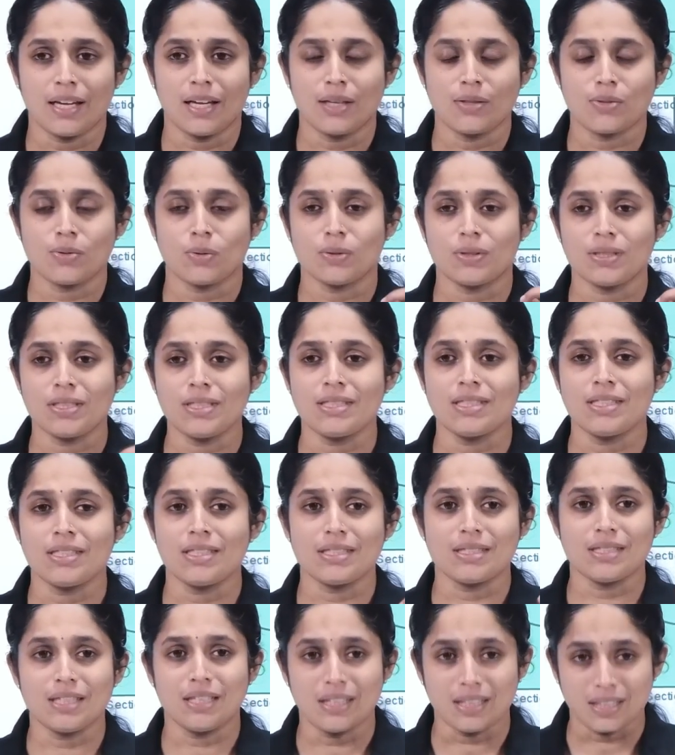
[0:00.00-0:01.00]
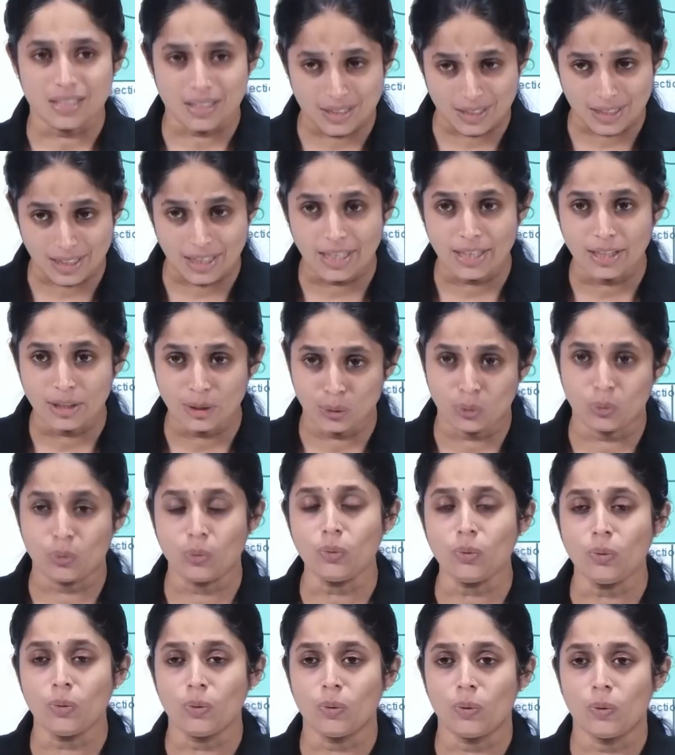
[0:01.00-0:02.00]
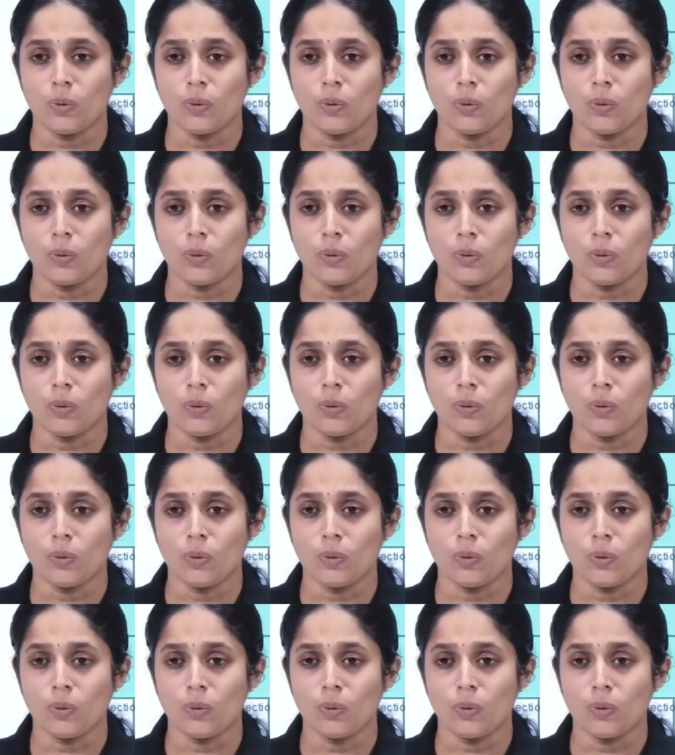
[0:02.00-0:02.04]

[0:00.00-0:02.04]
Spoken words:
So, this is the day 2